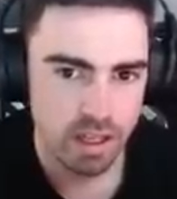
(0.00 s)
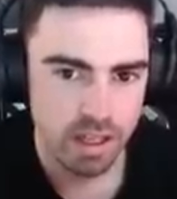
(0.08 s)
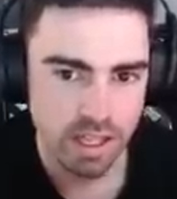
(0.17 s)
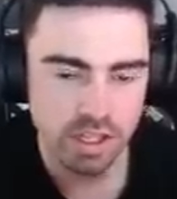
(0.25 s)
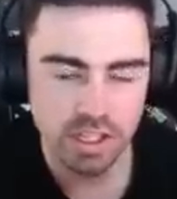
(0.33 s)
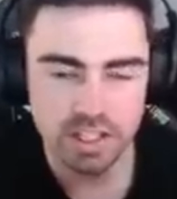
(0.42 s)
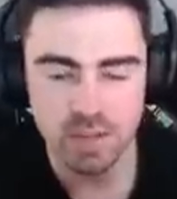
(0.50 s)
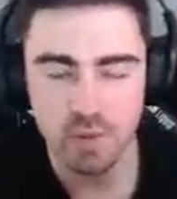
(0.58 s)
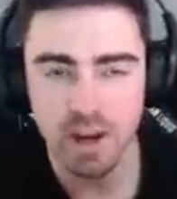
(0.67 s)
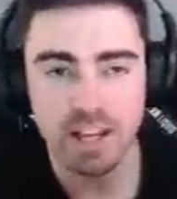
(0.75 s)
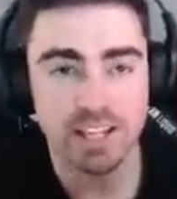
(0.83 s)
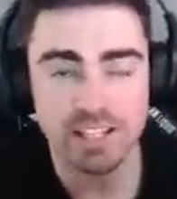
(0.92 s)
And you can see
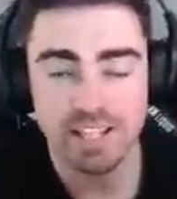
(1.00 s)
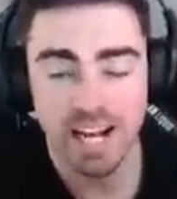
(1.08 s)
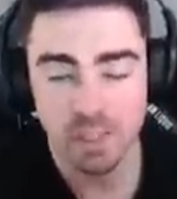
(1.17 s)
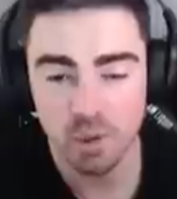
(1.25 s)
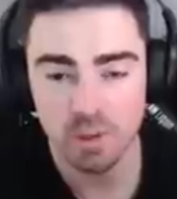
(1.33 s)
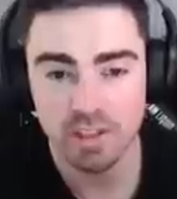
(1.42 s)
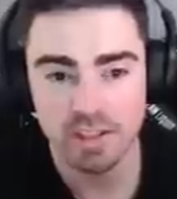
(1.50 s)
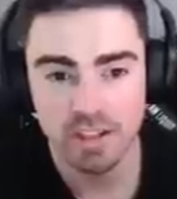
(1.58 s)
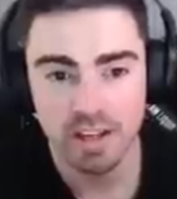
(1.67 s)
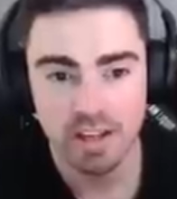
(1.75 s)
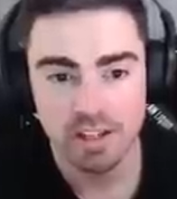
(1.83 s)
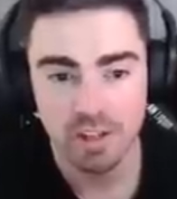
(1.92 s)
why he is Yasuo's...
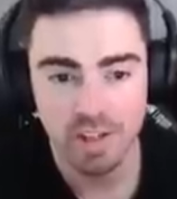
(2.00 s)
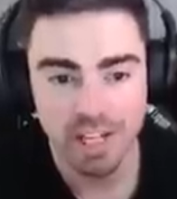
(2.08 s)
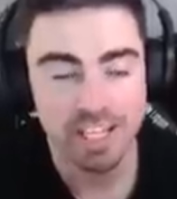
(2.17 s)
Sorry,